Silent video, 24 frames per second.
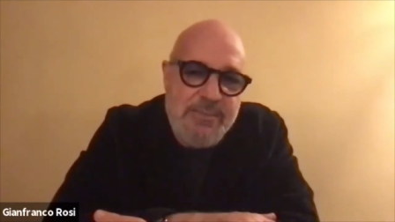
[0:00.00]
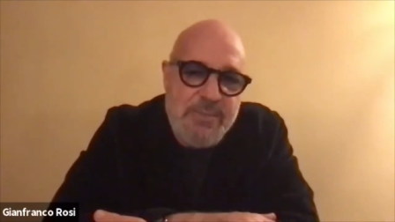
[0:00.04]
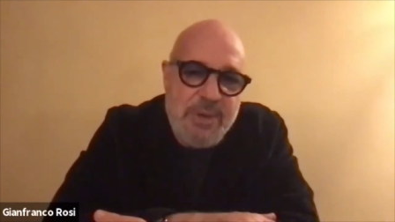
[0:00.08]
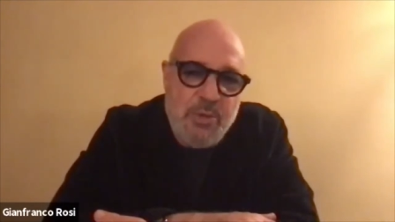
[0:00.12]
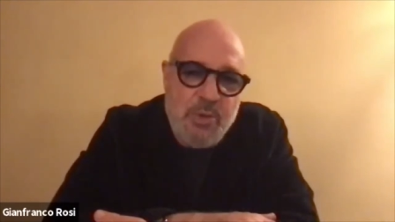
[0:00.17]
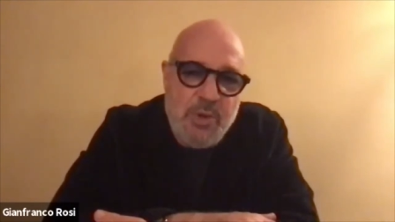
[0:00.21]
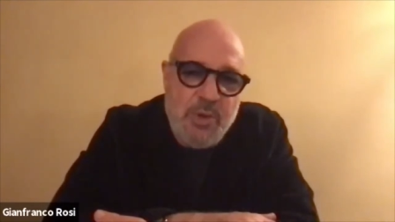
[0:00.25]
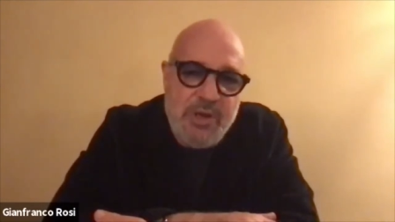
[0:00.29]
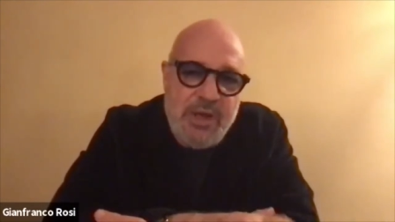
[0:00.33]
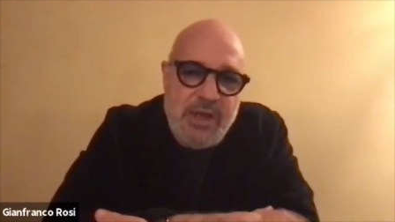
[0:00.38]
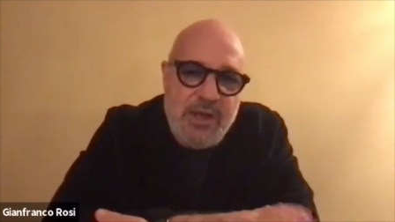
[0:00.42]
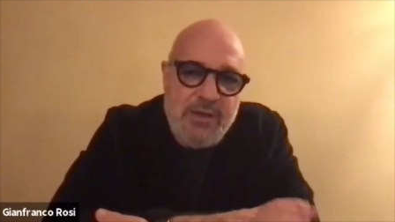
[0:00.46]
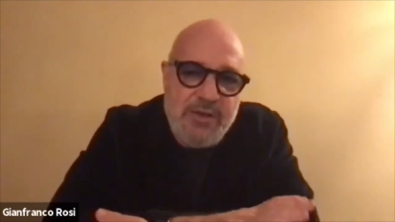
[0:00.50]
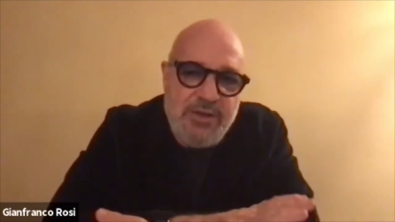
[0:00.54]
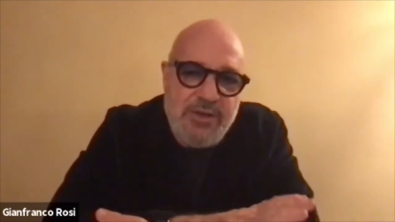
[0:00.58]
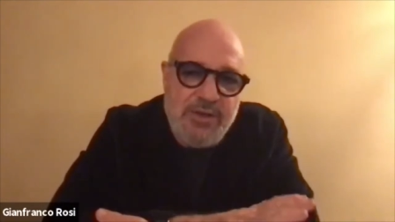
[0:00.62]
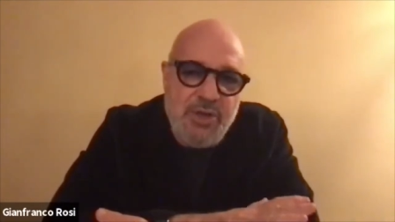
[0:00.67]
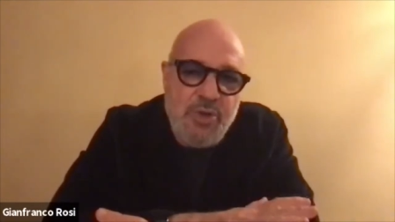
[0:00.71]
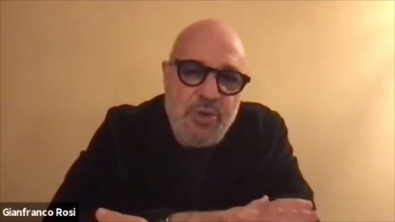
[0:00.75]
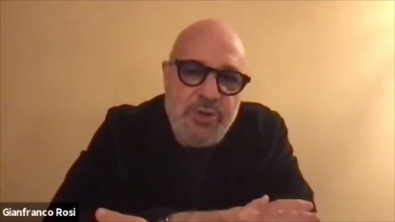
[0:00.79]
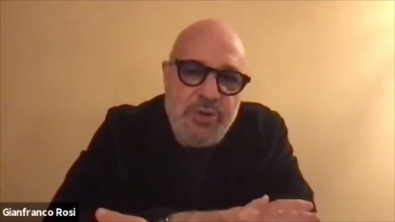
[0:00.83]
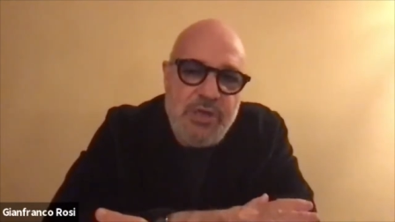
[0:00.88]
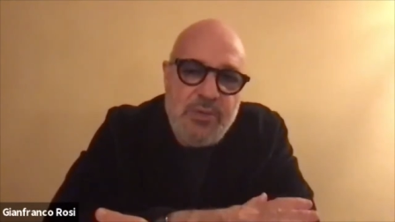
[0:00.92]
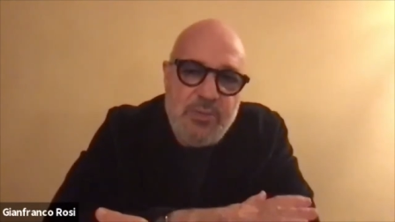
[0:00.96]
But I
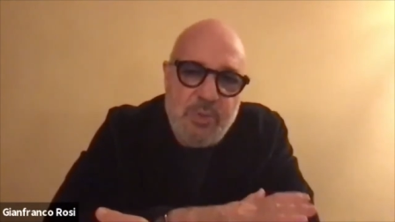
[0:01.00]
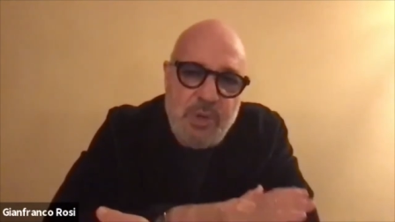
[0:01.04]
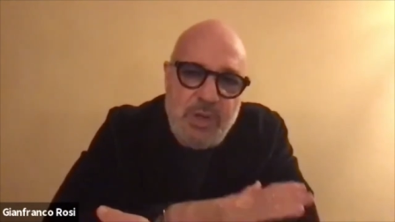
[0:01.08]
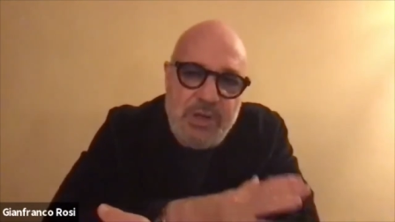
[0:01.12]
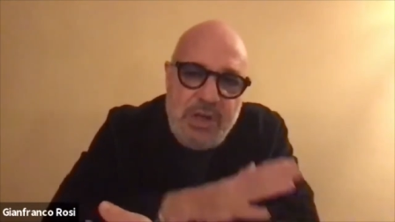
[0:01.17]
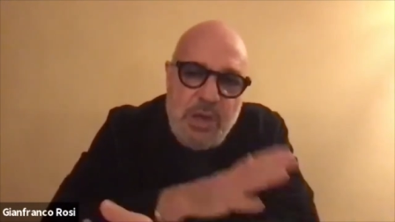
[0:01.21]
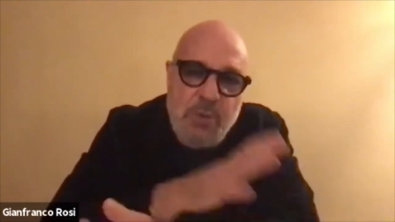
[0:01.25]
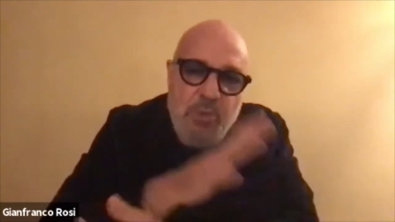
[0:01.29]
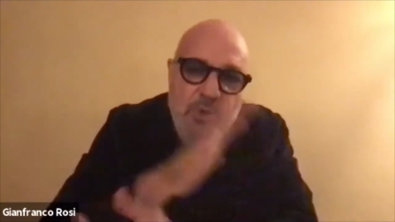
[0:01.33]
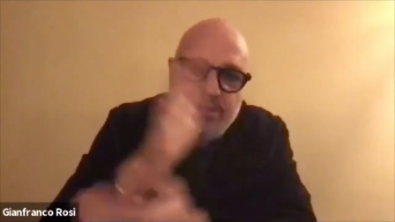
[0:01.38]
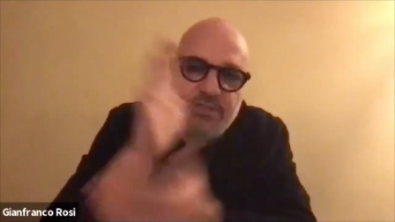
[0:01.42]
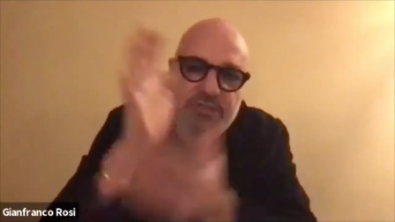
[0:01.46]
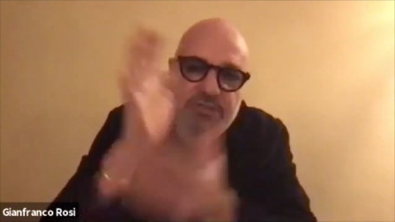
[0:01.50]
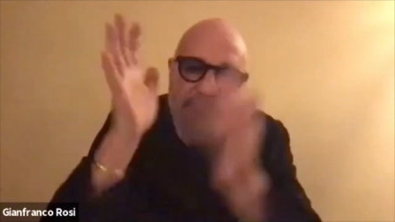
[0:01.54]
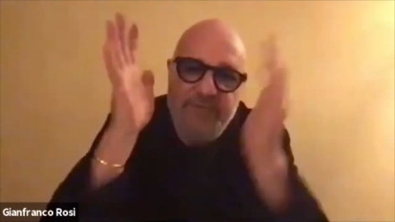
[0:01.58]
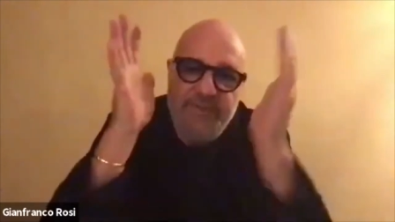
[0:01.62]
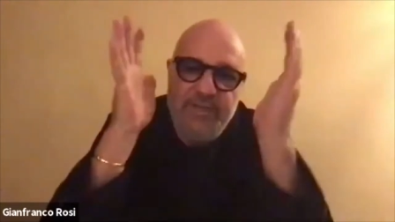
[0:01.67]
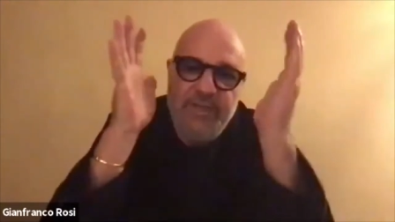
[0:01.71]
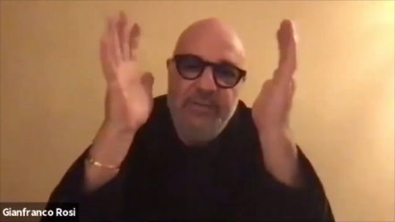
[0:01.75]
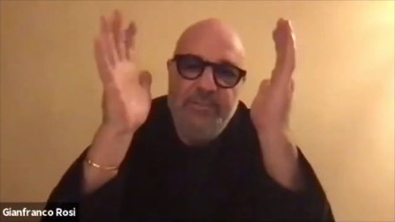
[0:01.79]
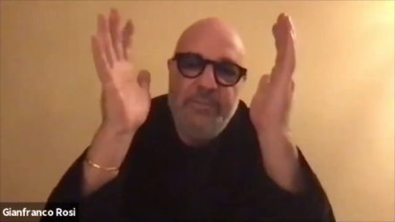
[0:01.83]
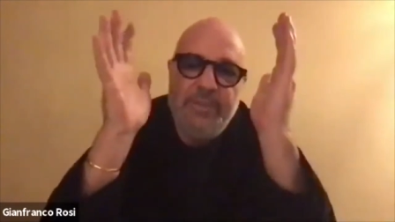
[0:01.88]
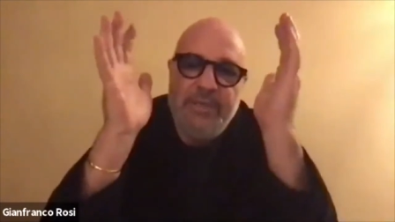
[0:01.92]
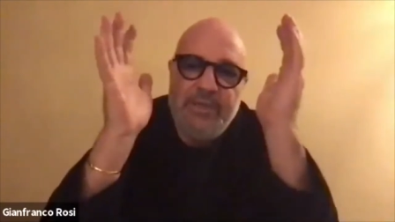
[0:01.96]
knew that when I was
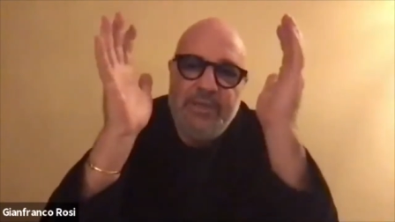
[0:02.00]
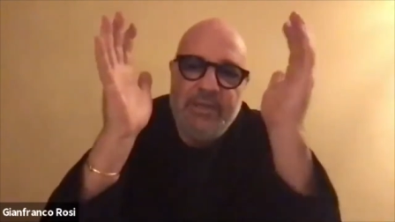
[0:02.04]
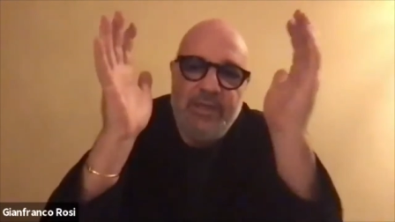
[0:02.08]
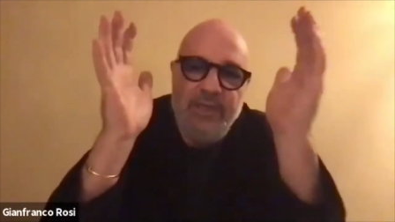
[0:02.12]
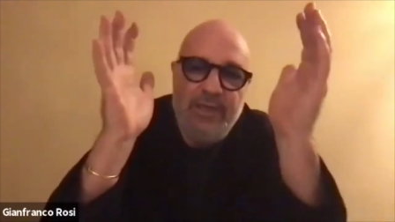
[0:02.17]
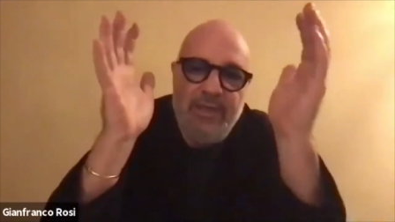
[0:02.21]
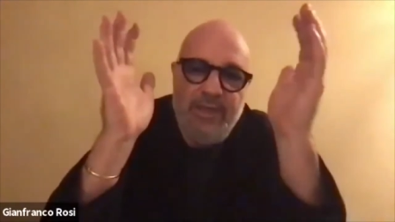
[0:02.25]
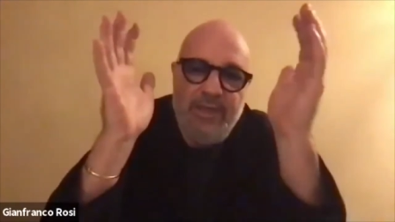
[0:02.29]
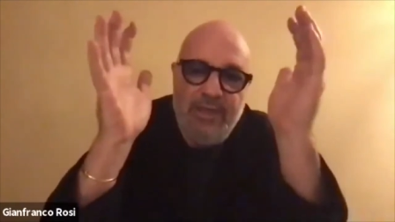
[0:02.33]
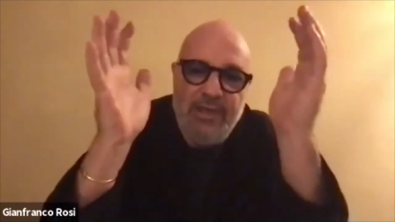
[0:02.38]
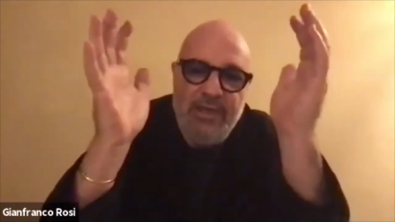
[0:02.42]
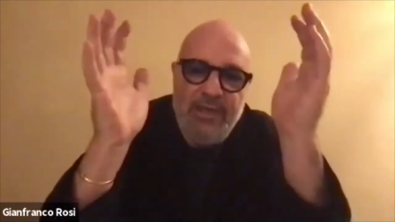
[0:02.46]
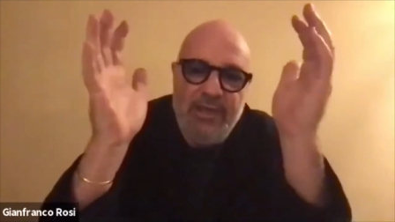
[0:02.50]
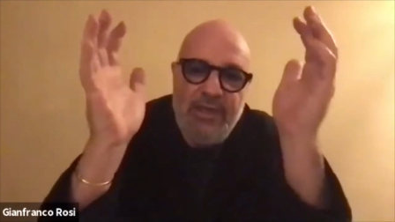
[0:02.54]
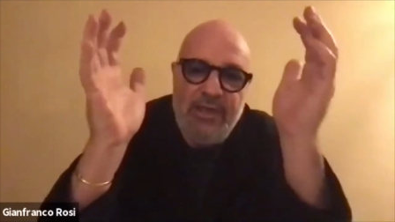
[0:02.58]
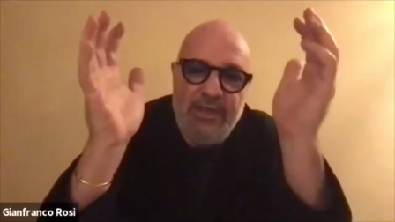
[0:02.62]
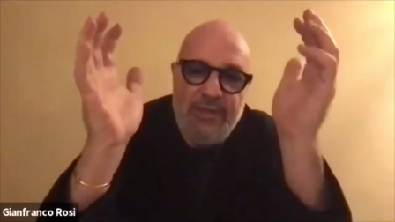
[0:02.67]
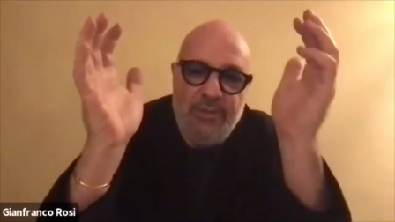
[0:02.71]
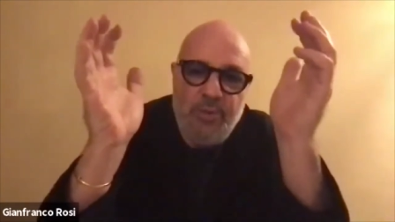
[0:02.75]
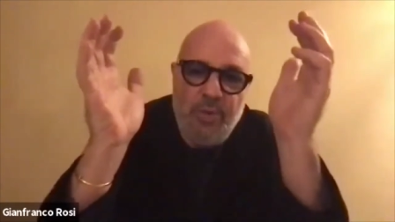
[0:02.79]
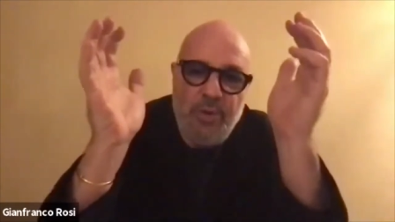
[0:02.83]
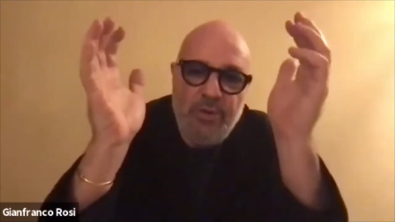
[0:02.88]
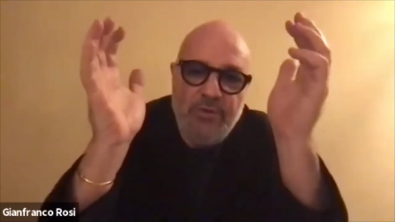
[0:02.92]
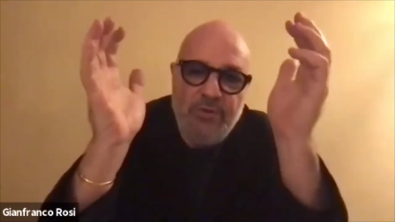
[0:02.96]
filming,
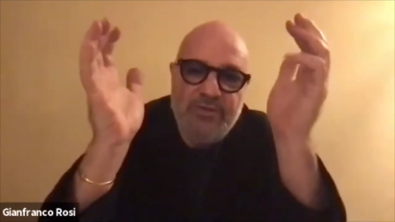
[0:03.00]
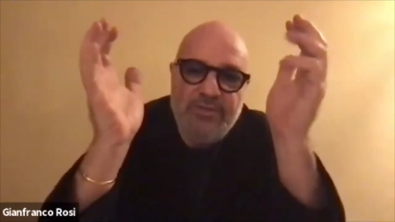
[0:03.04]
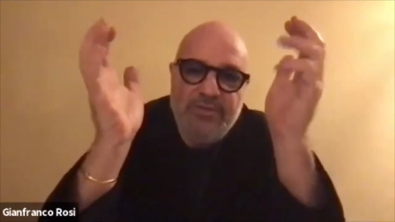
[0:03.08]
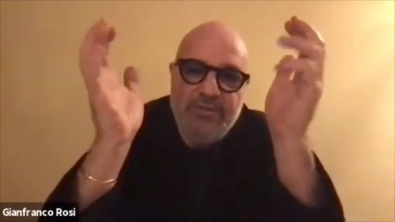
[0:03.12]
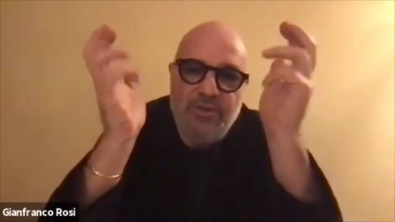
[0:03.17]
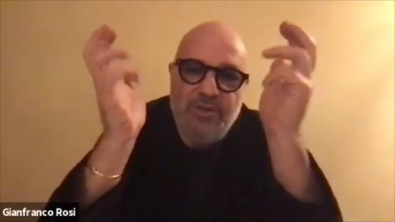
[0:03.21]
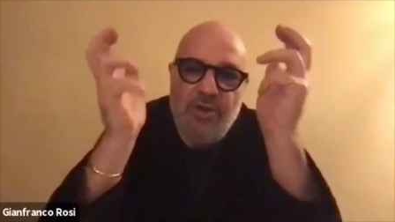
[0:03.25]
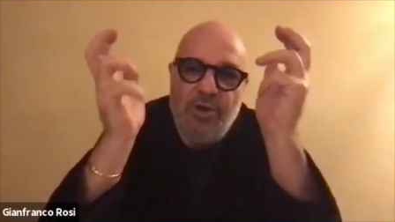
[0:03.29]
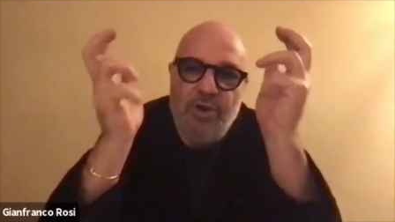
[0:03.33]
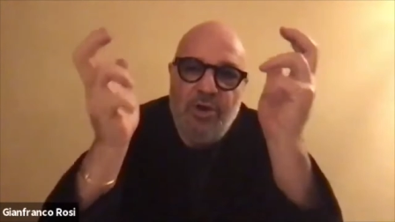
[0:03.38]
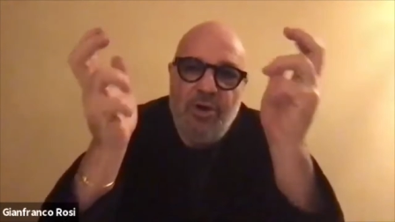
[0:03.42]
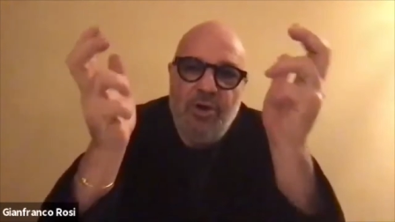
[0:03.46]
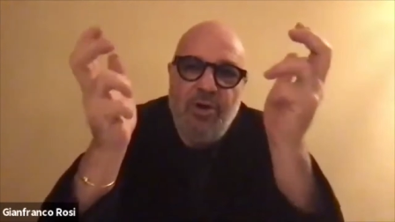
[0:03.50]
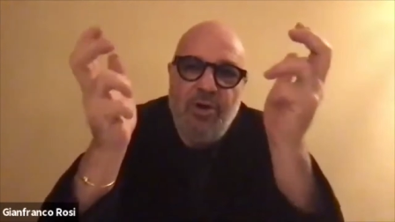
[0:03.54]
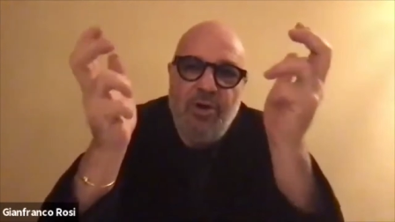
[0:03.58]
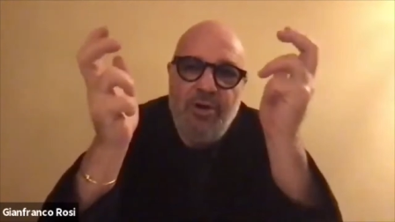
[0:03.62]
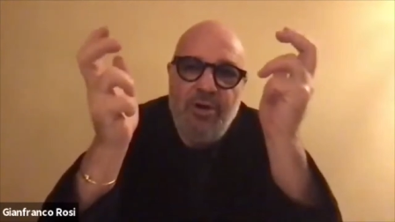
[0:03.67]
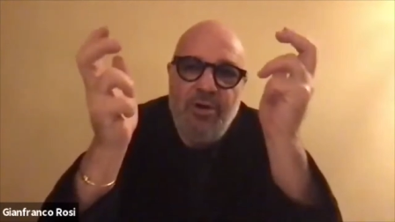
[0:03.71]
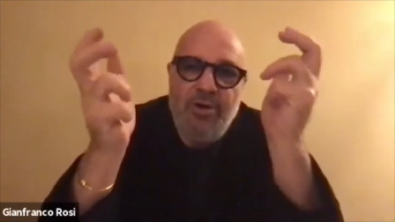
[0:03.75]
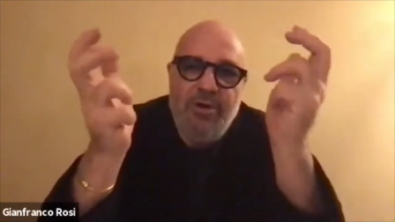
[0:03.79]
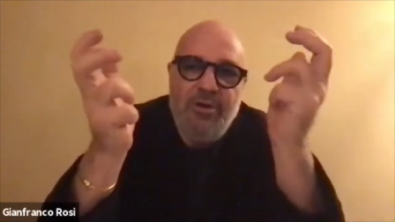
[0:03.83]
it was so,